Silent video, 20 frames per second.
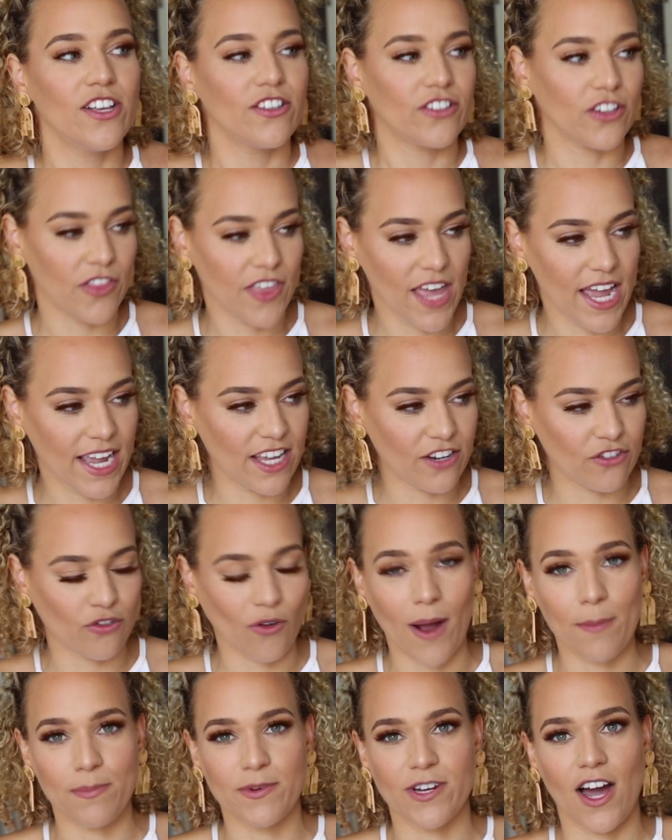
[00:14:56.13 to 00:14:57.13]
So they get
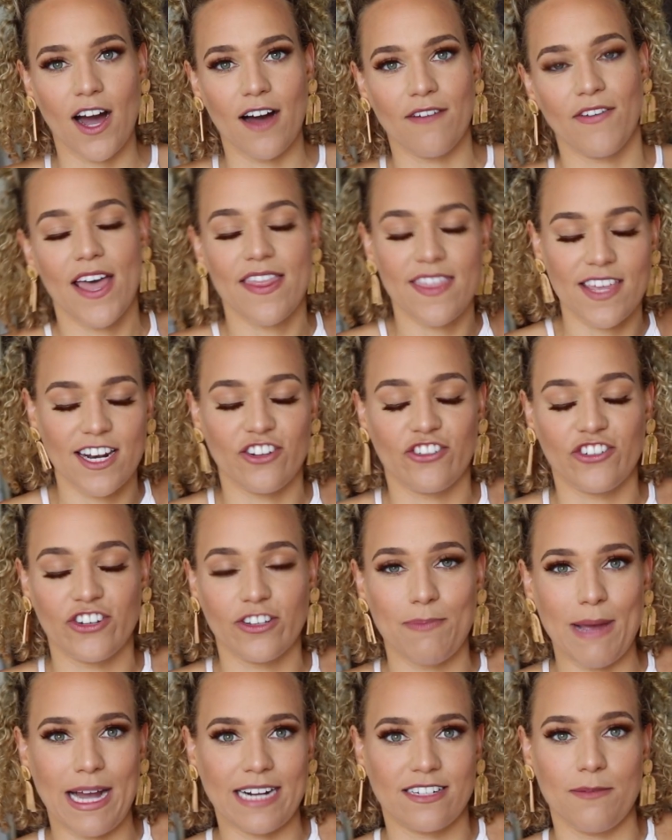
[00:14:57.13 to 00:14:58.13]
dropped off and then it's
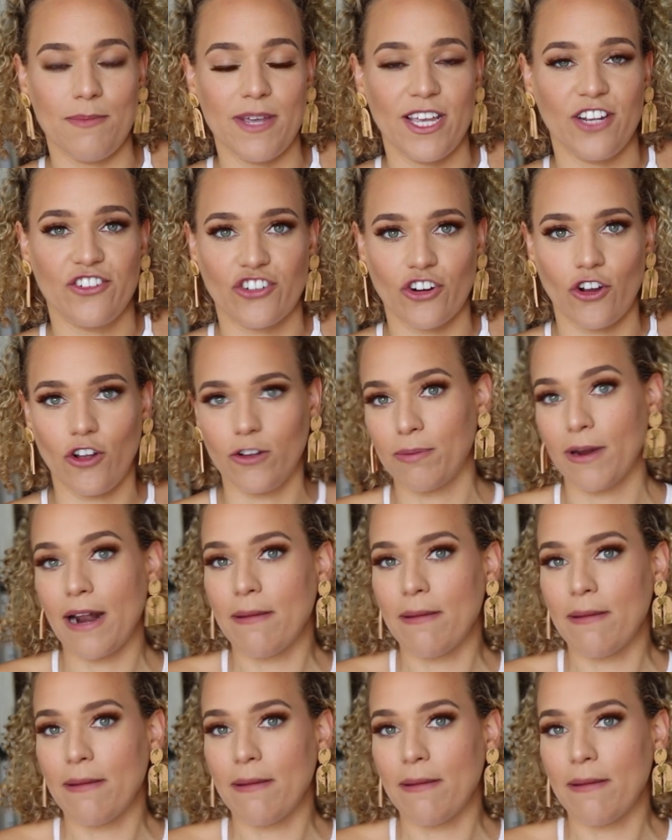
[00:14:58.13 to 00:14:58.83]
just back to me and Gerald,